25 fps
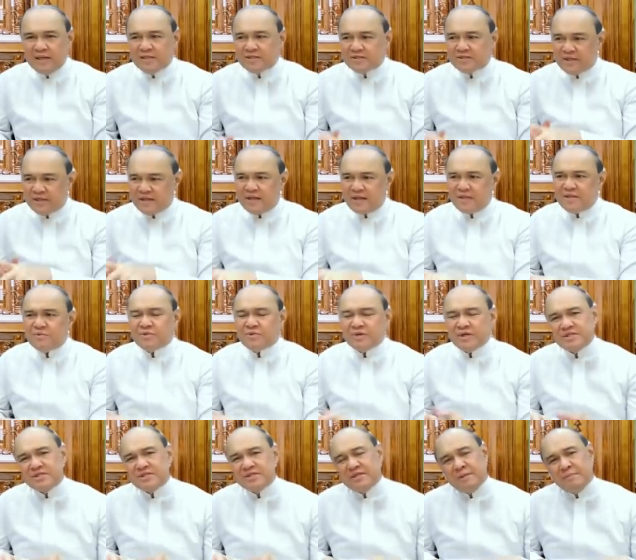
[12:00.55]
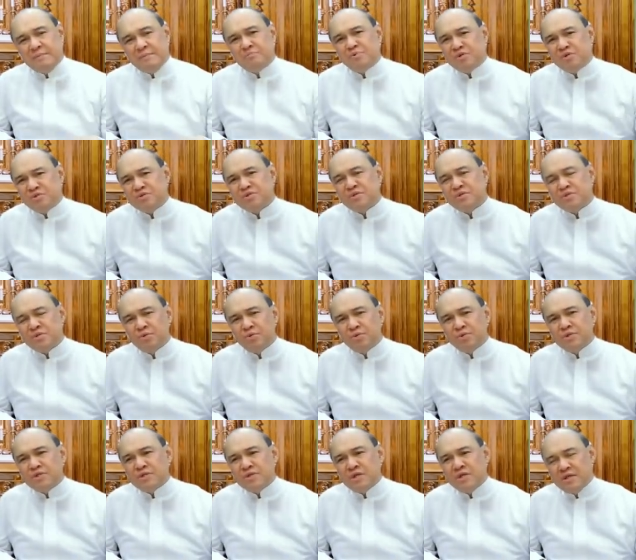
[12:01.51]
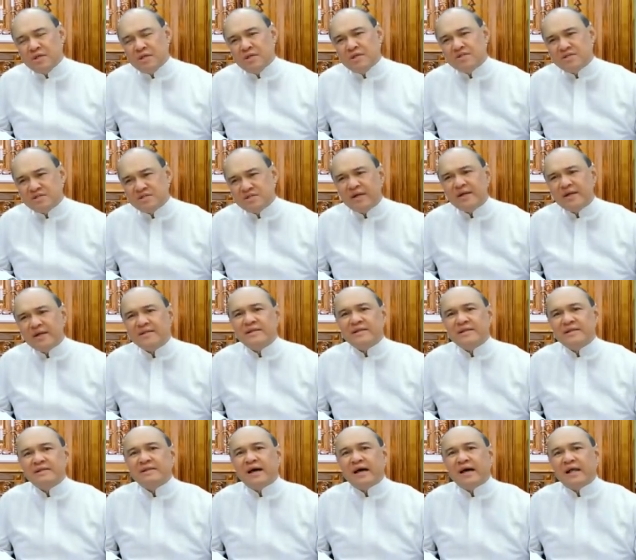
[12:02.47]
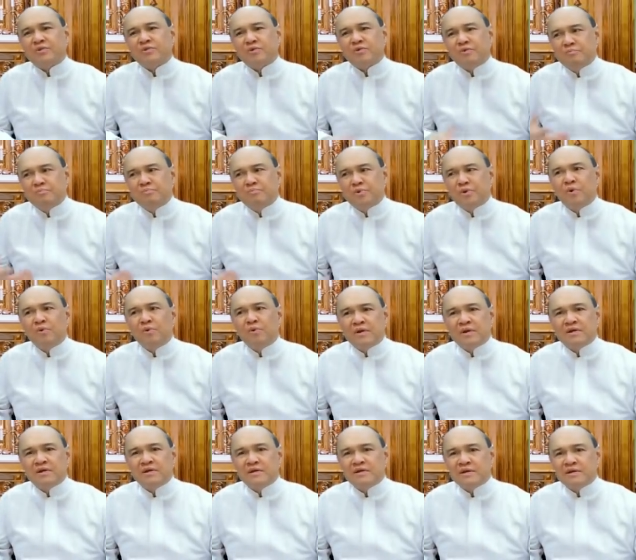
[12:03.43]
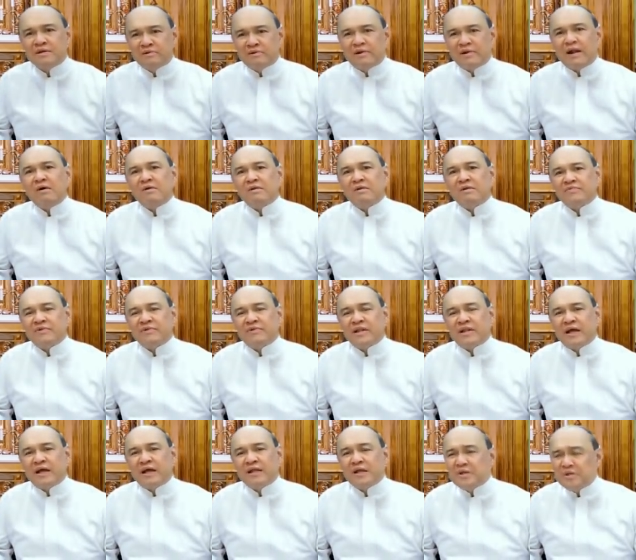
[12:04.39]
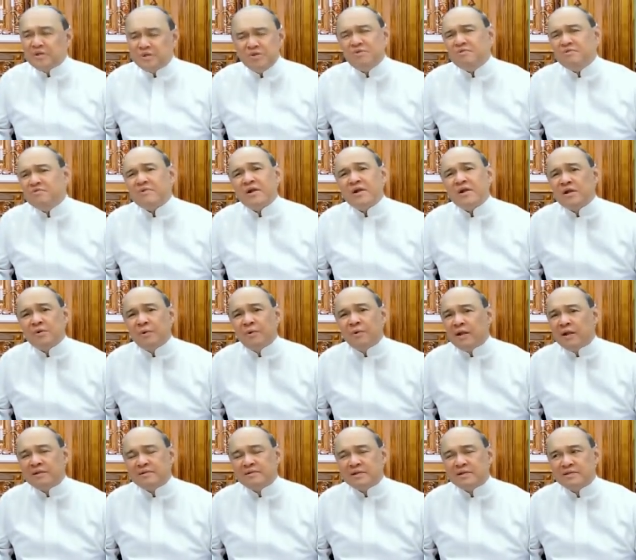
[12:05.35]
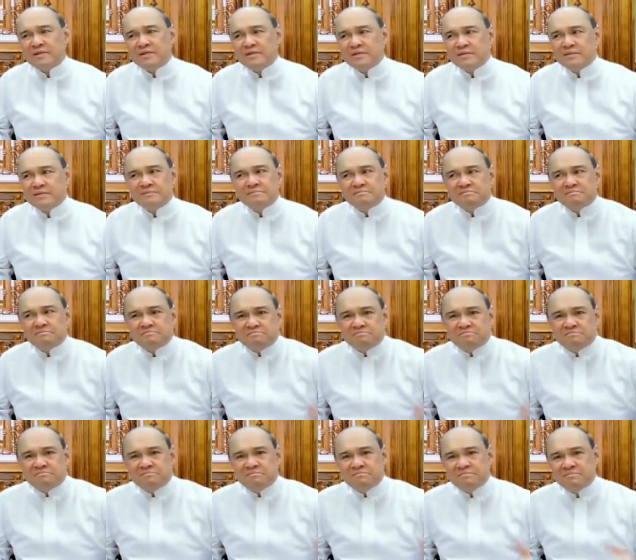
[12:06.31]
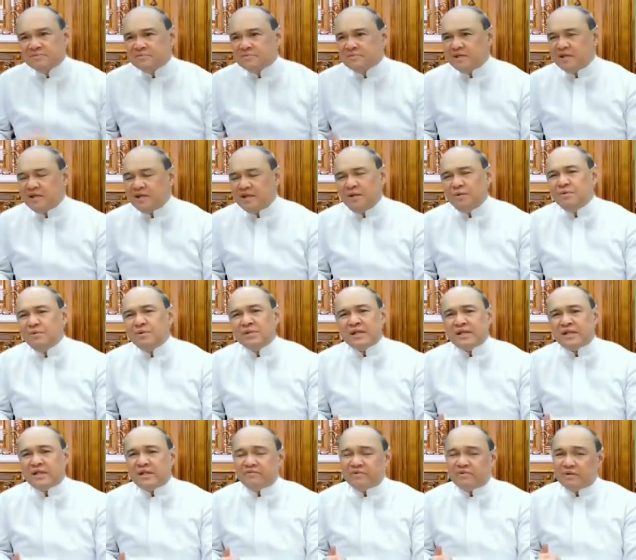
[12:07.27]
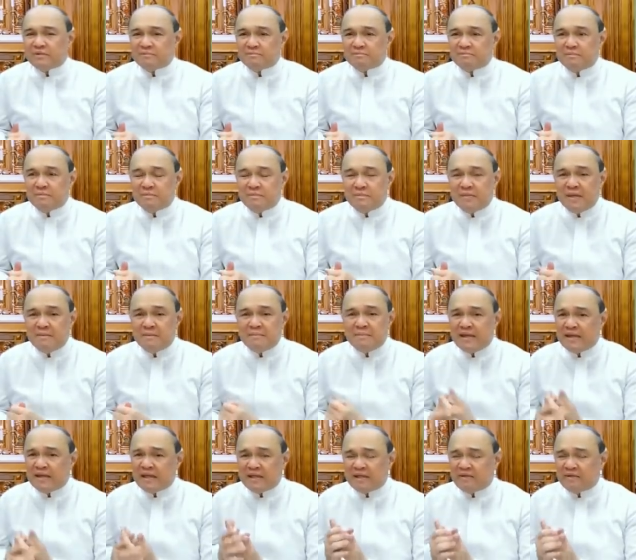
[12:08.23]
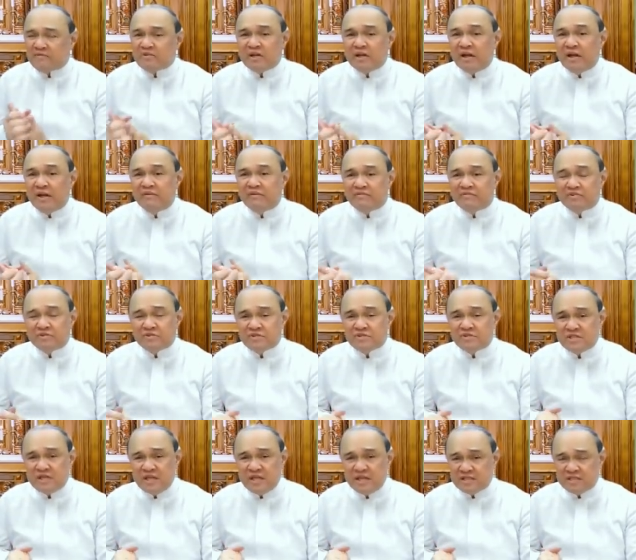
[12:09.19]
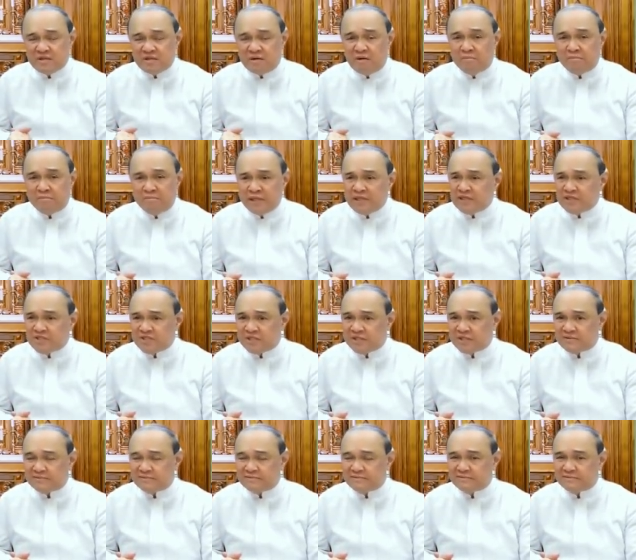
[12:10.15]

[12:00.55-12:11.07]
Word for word: So in other words, the person who started that, who broke ground for that, knew very well that he will not even, he may not even live to see its completion.